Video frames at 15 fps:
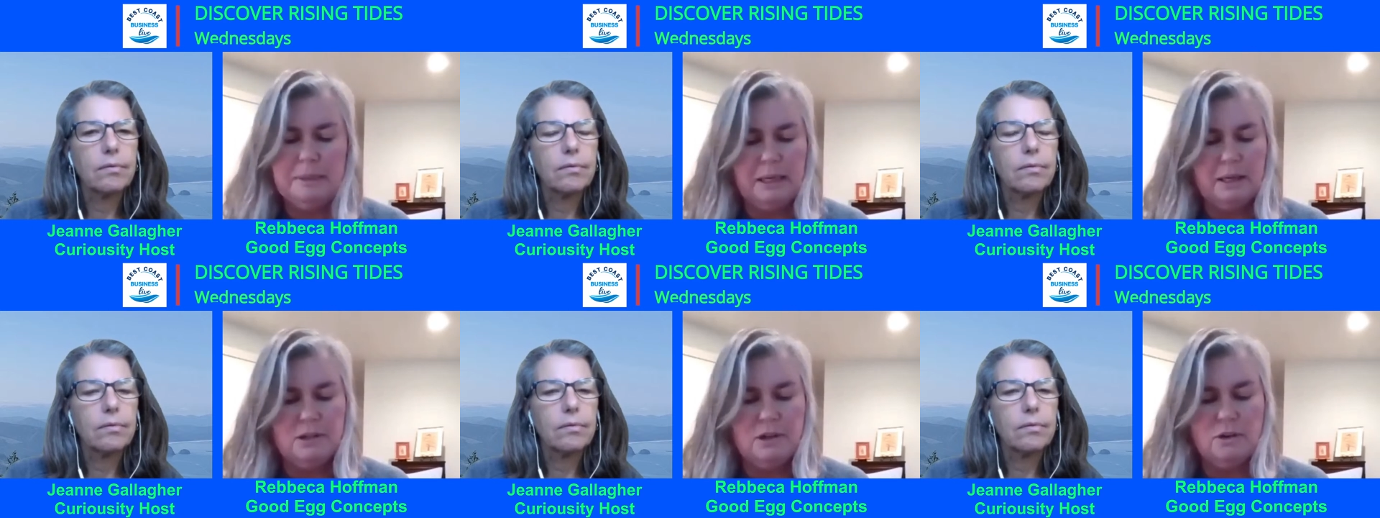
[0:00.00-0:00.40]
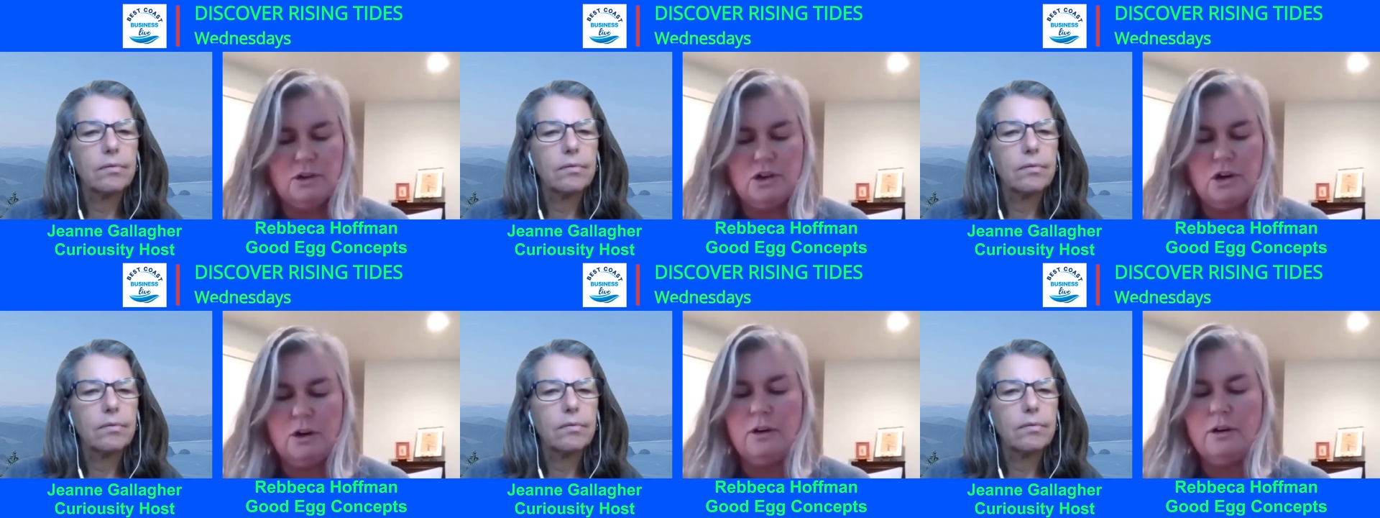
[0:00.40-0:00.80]
Speaker 1: that just
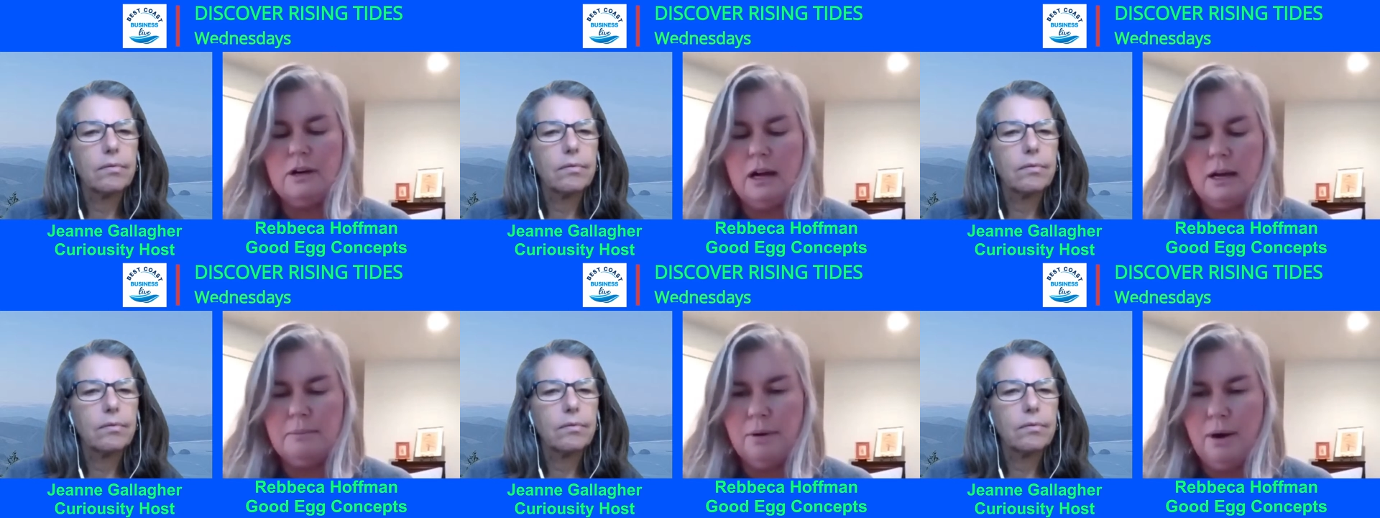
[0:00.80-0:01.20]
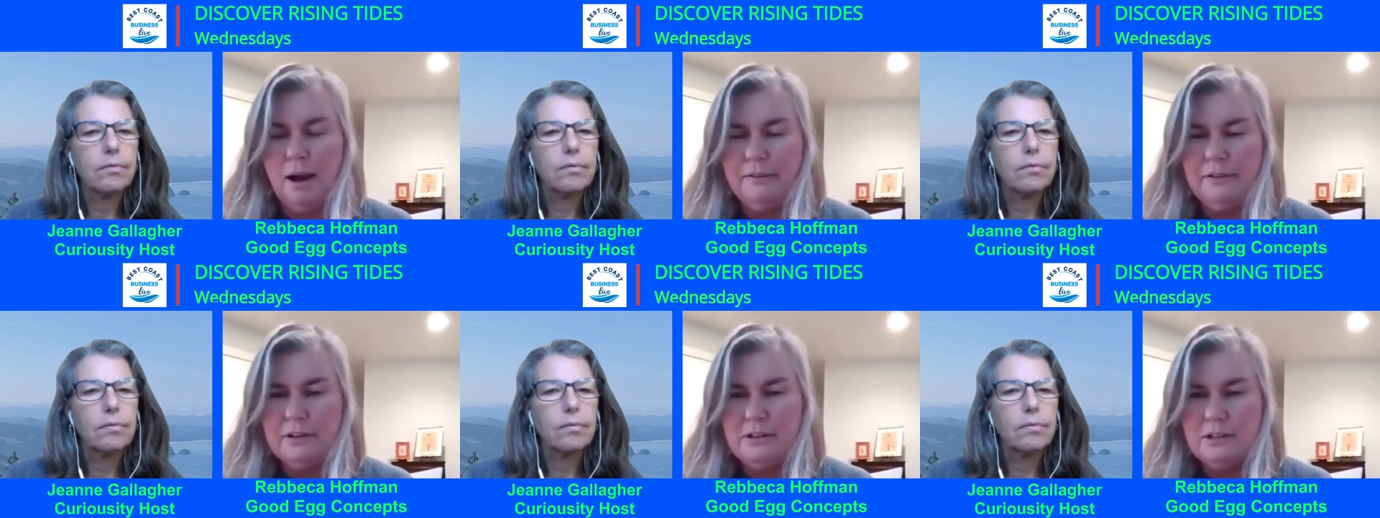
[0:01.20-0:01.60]
because you're a chartered
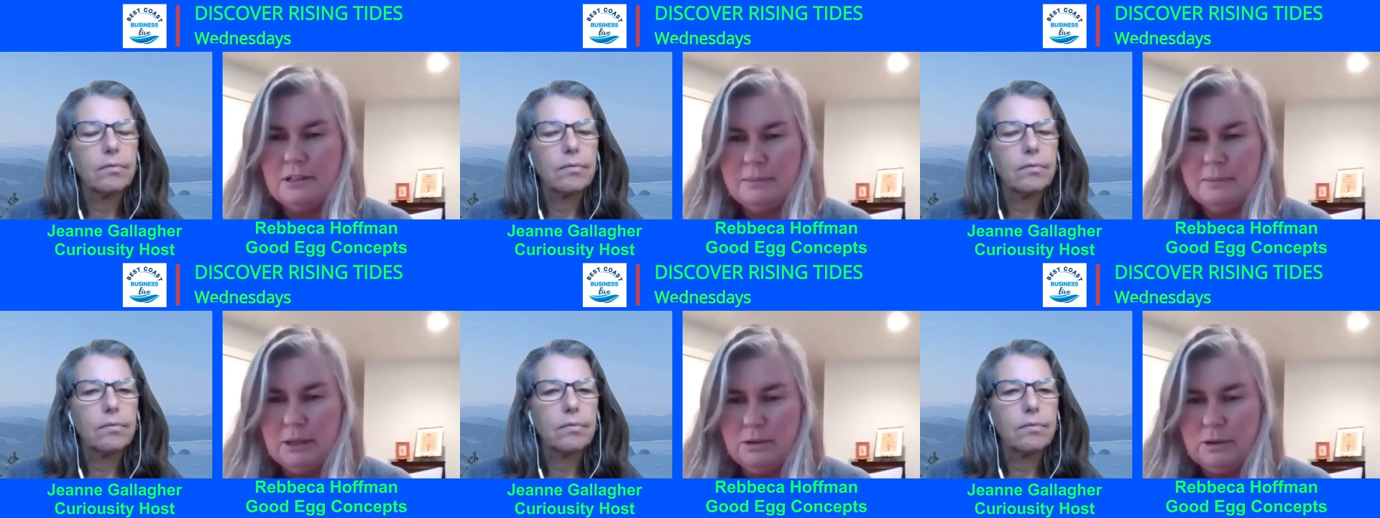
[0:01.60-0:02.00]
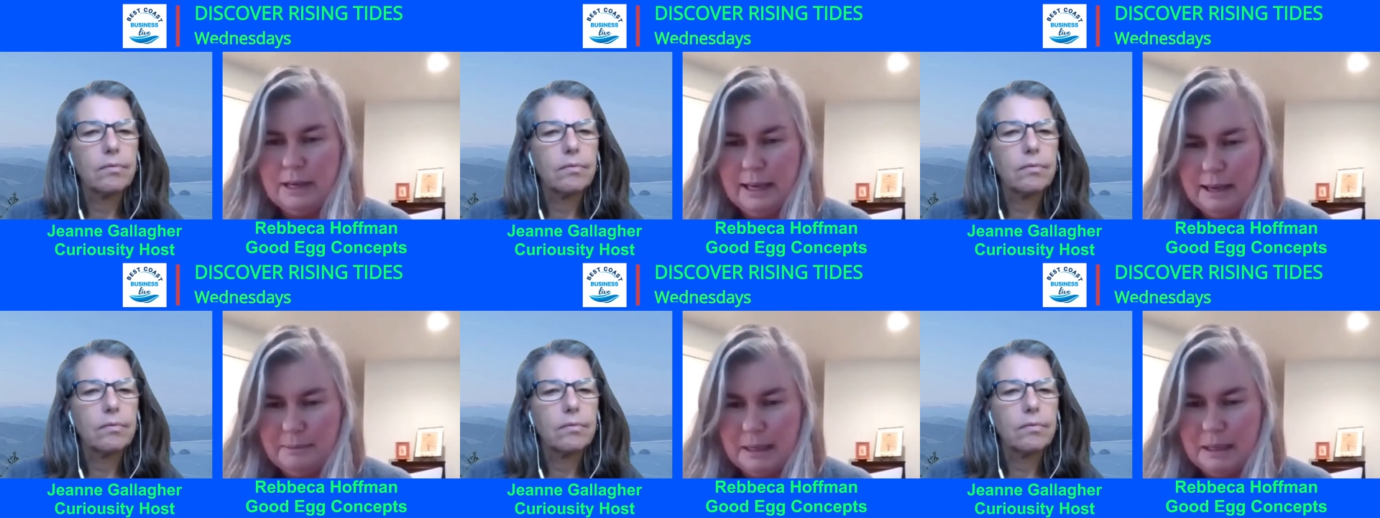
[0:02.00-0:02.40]
nonprofit
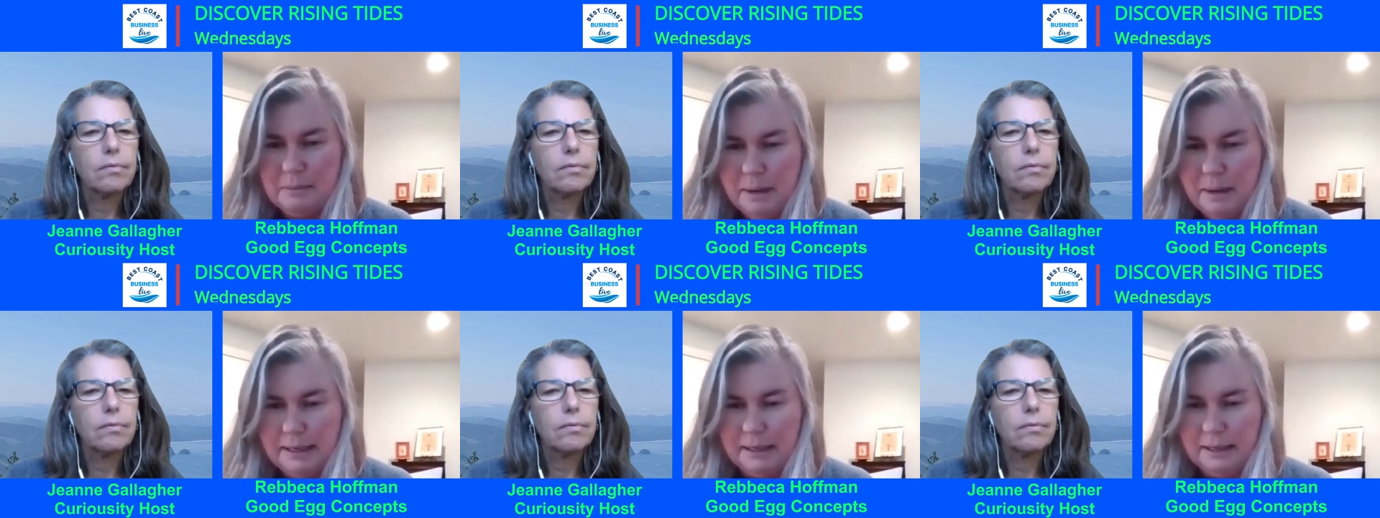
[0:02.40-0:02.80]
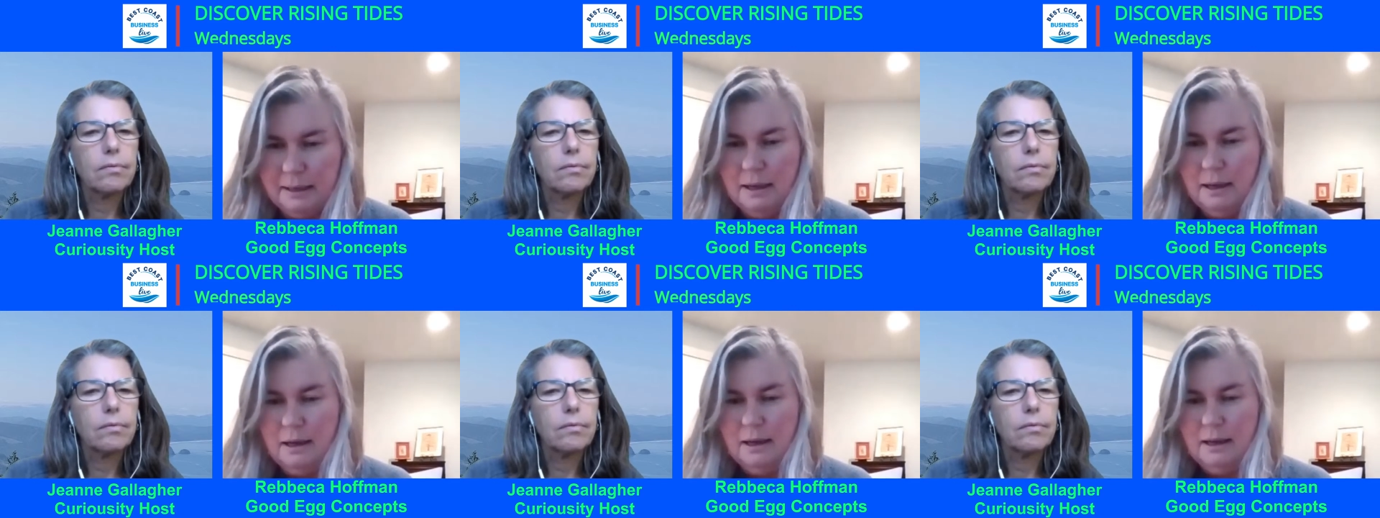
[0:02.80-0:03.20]
doesn't mean you can't make
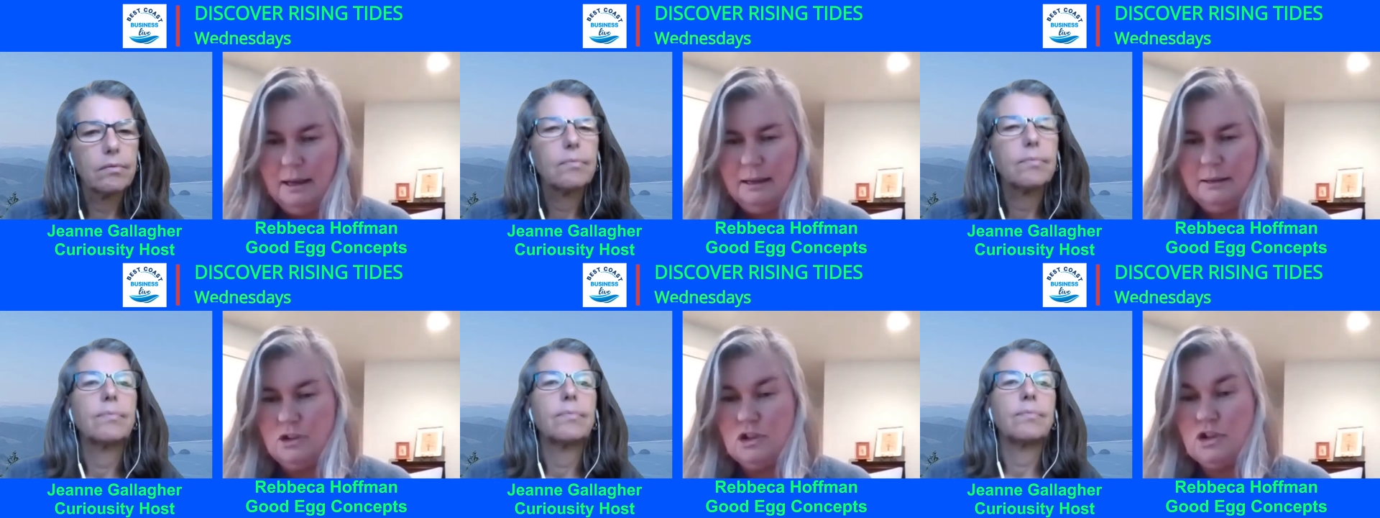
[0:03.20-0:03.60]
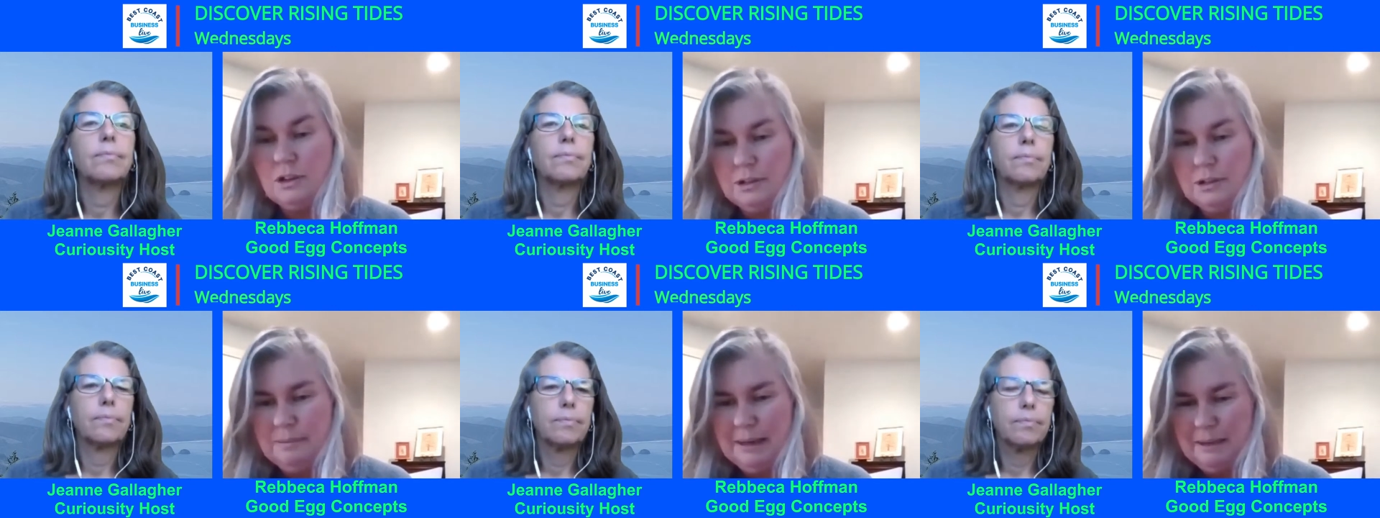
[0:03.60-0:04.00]
money
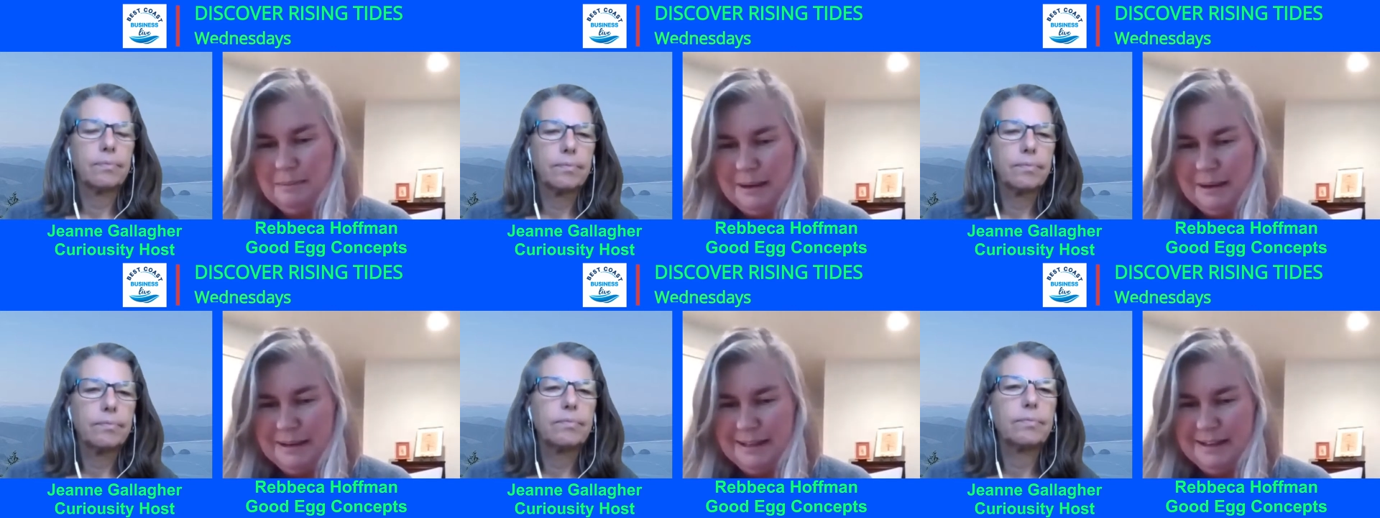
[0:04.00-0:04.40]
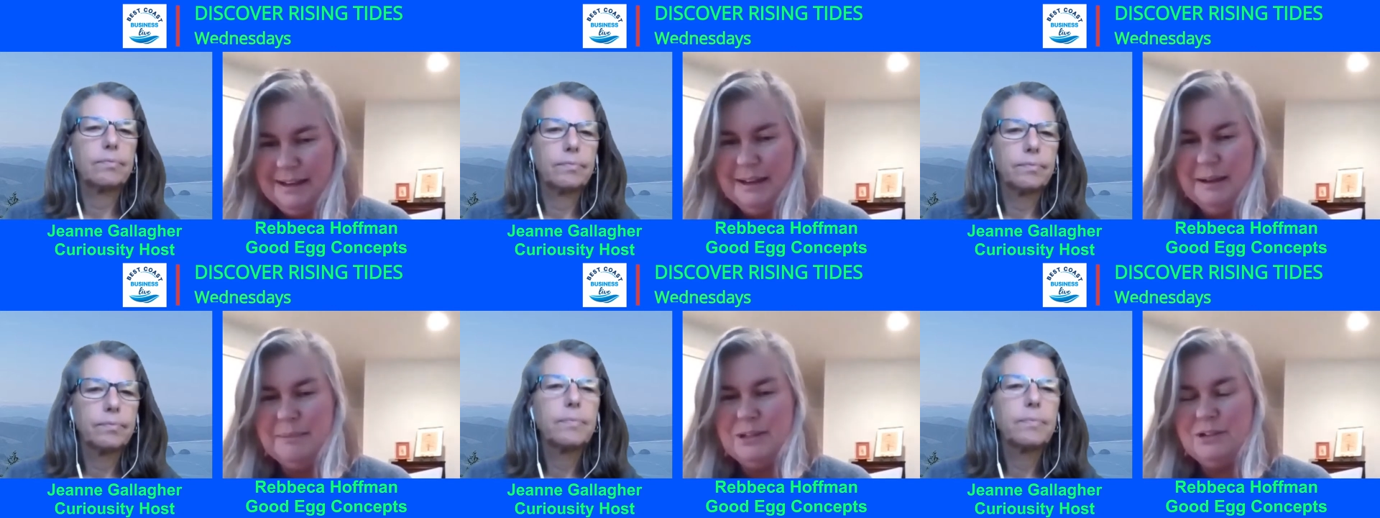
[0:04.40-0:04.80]
and mm. shouldn't make
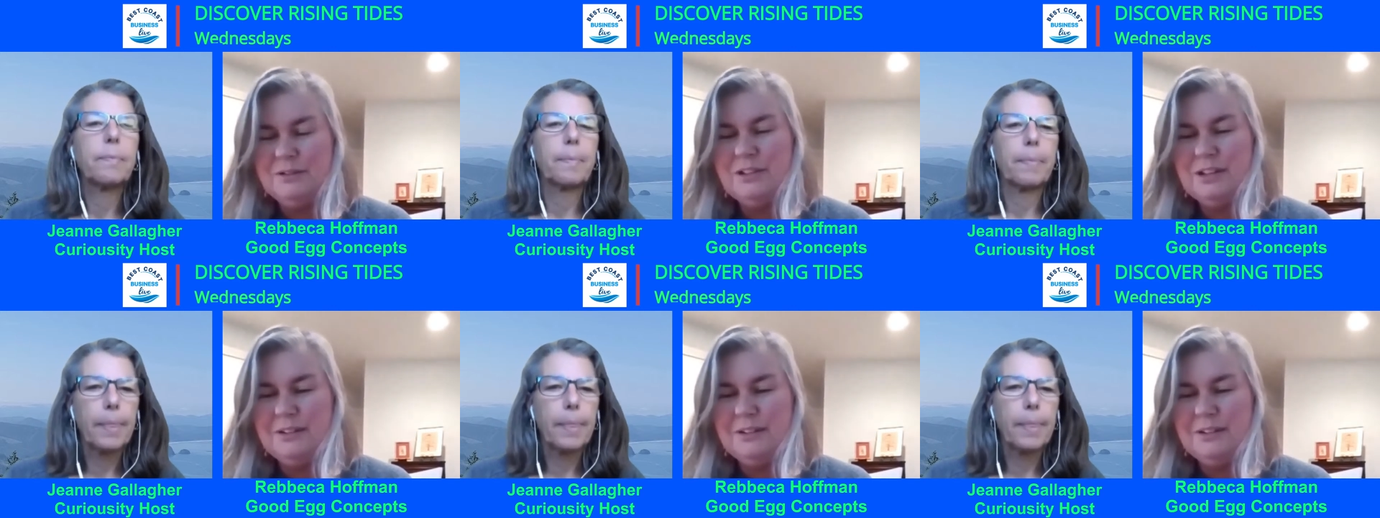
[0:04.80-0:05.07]
money.